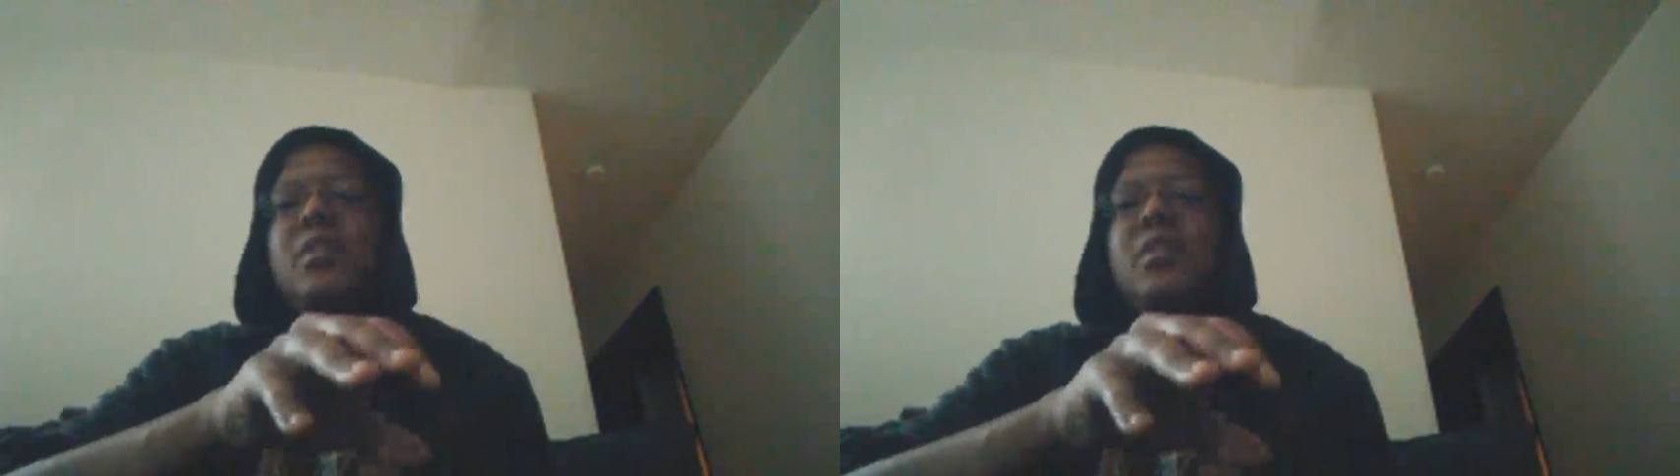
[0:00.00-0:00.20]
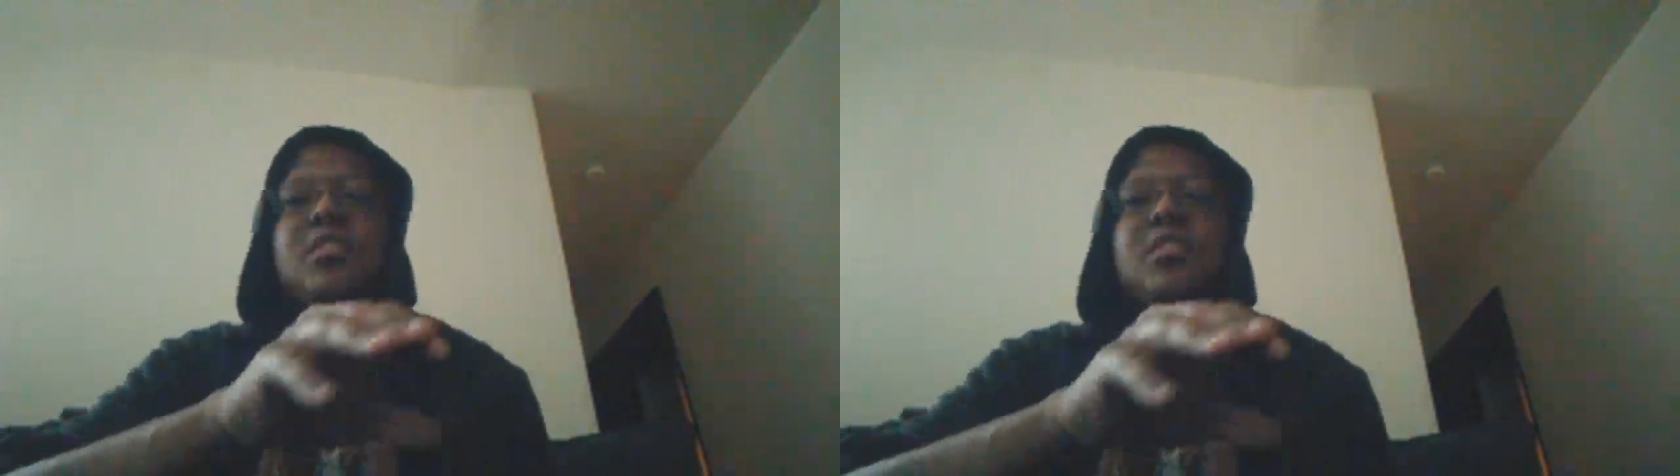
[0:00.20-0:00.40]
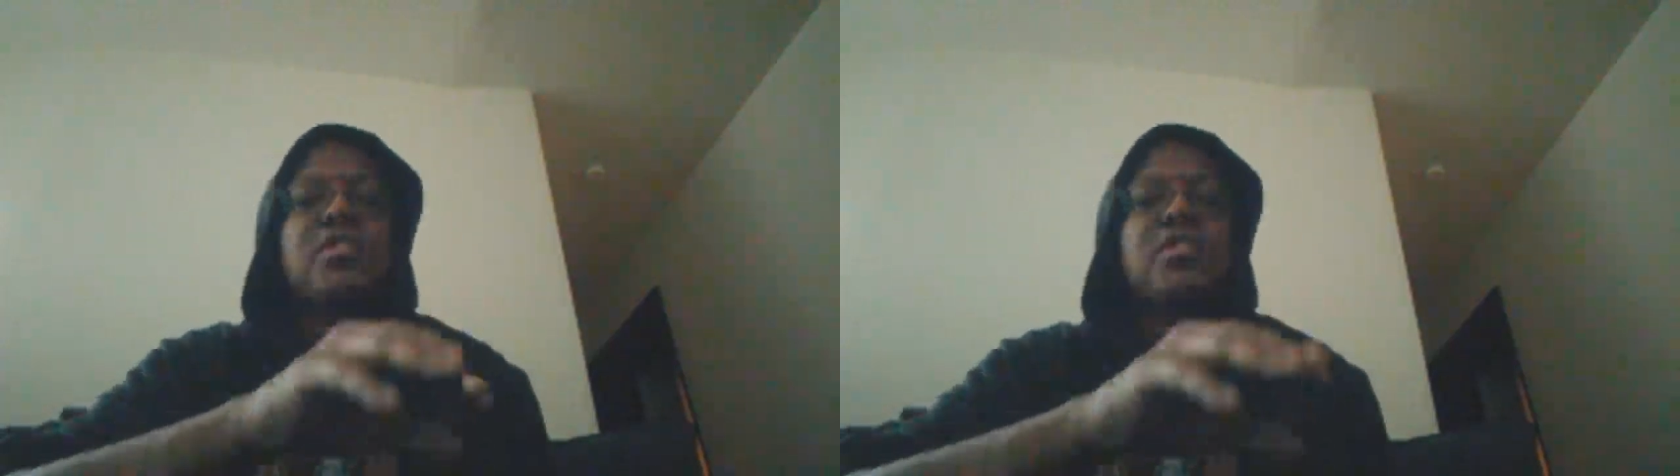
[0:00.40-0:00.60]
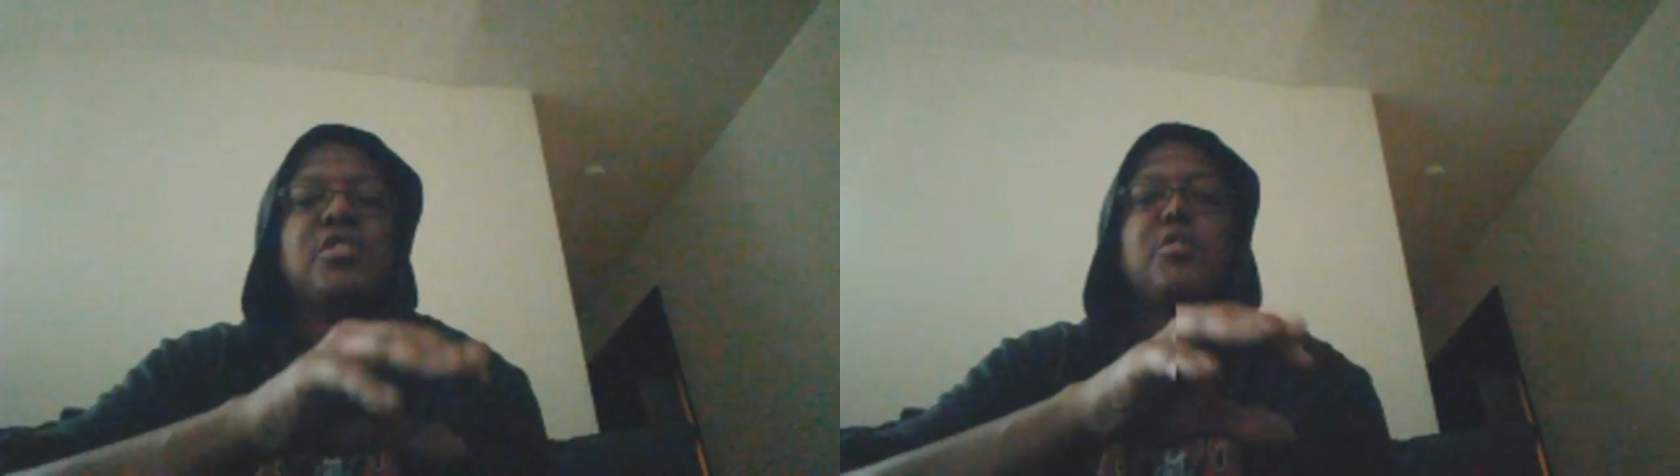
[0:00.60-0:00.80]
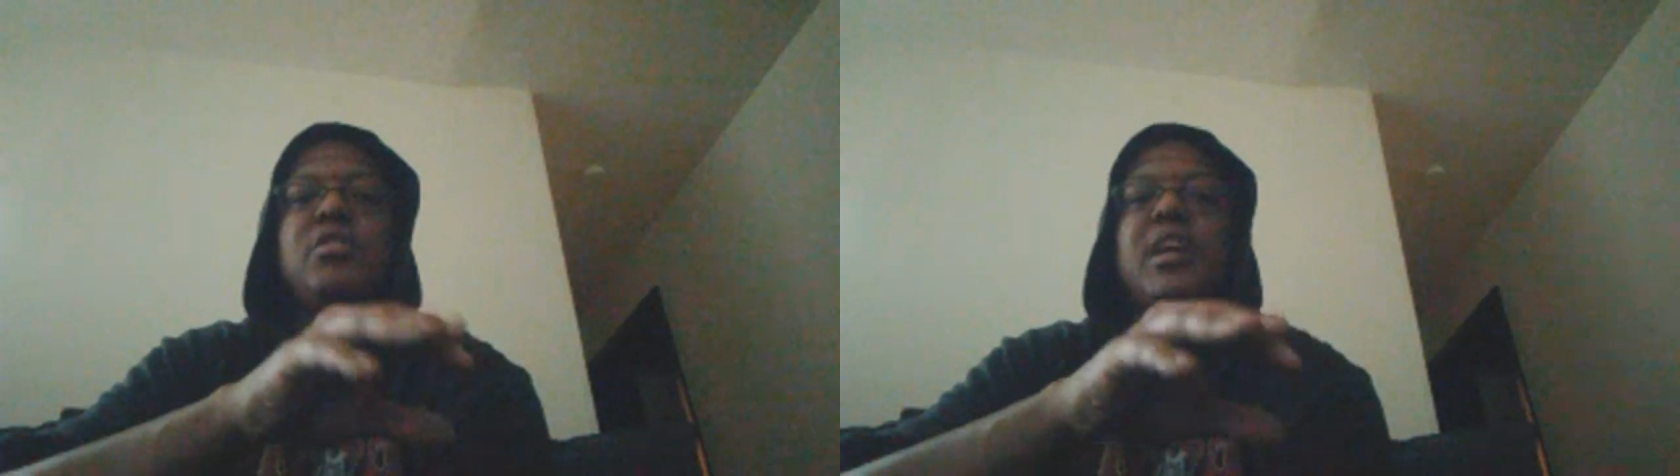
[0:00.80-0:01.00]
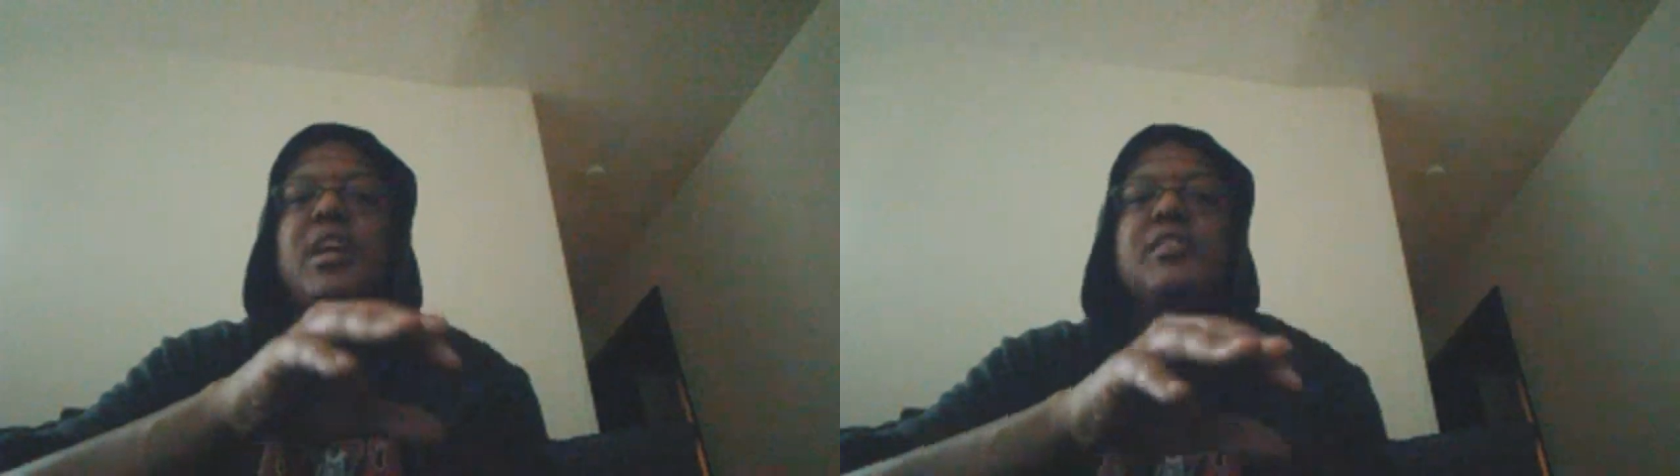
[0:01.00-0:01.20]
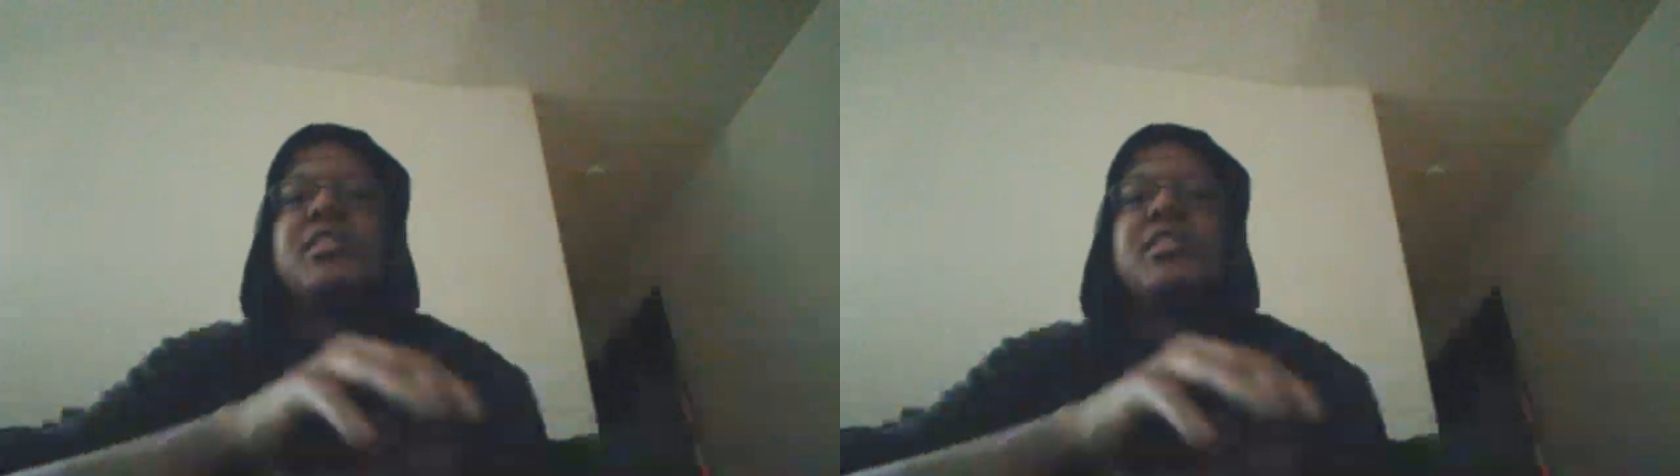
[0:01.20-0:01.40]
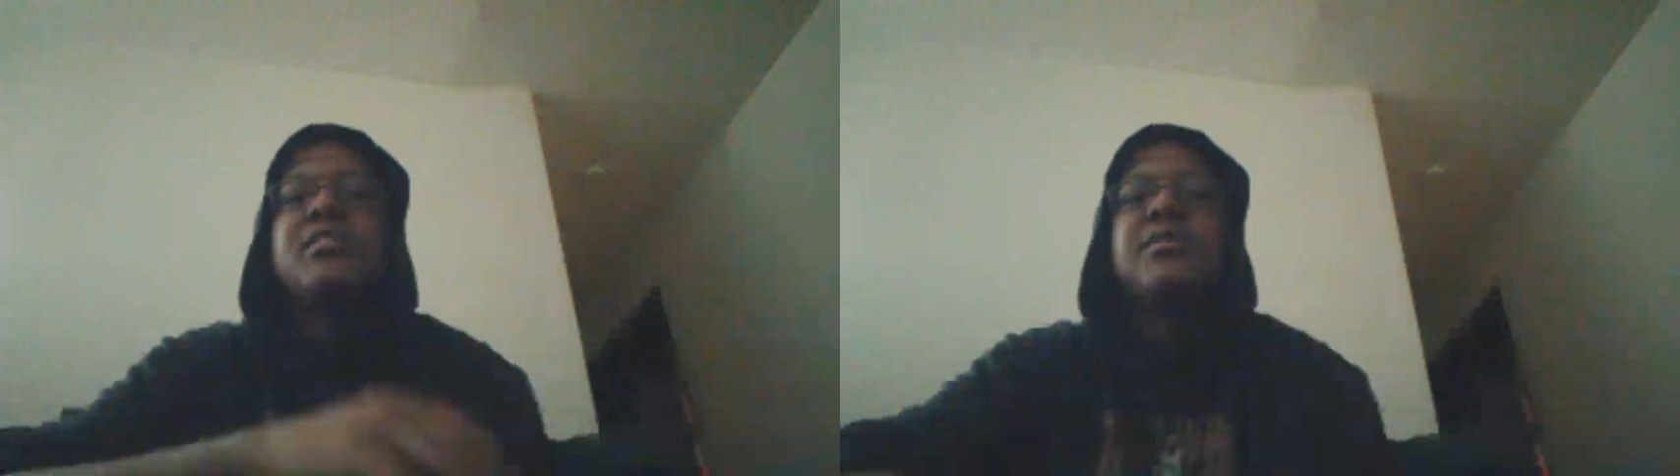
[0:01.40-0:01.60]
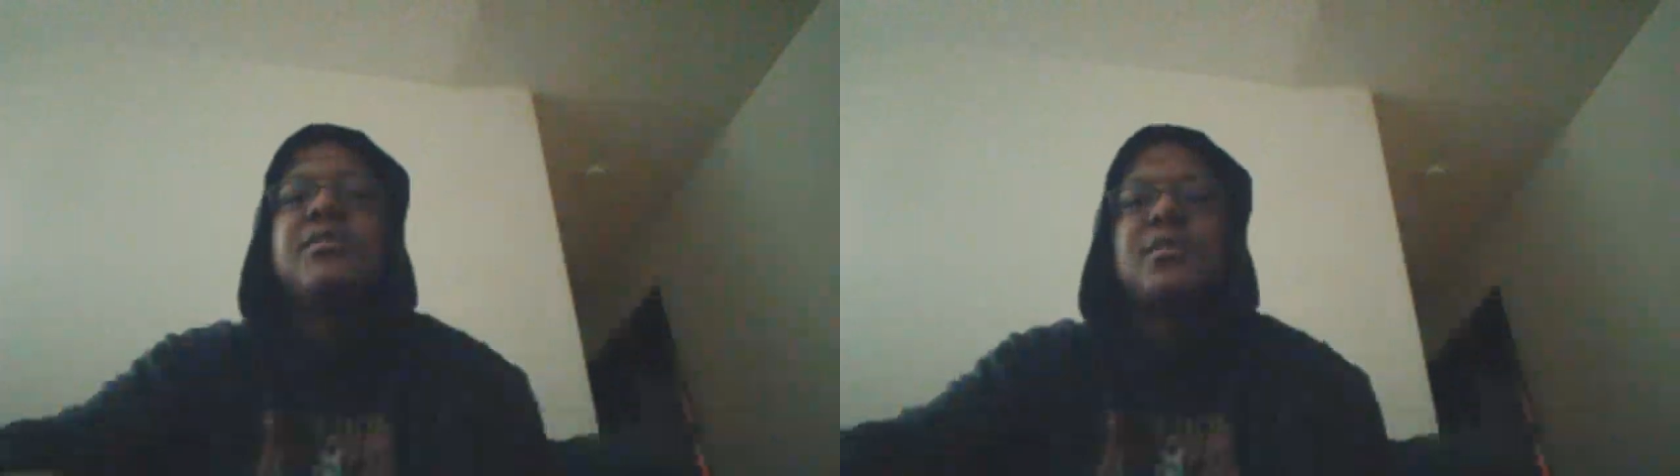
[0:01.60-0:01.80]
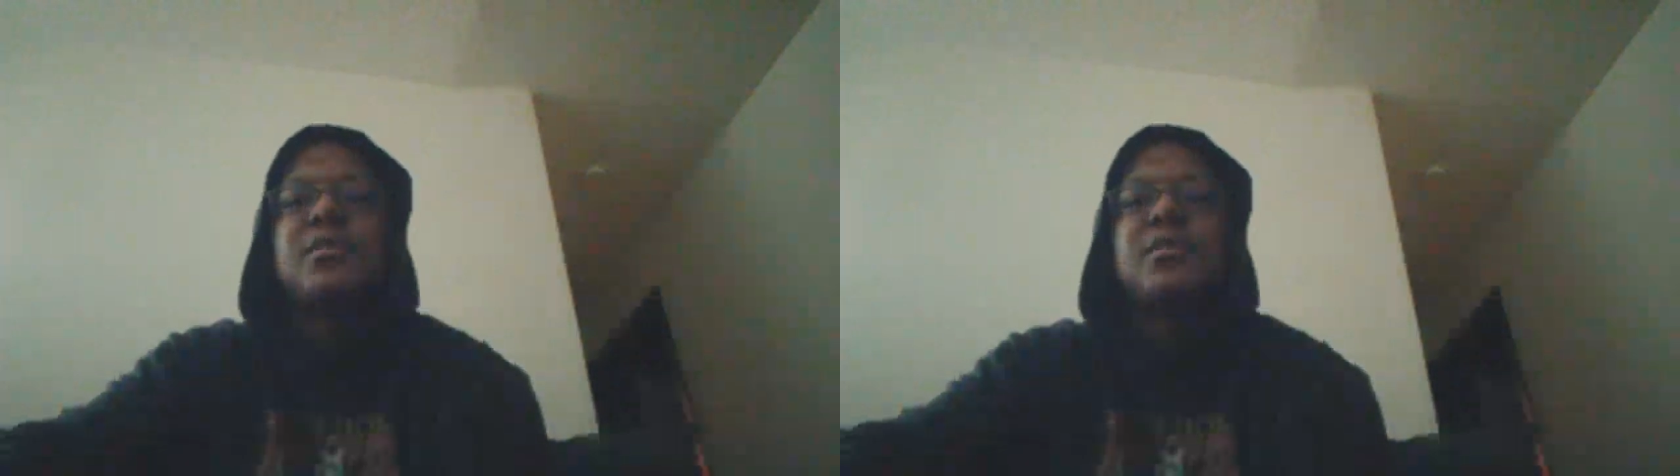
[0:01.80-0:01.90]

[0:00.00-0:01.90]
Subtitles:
The children don't have nothing to feel.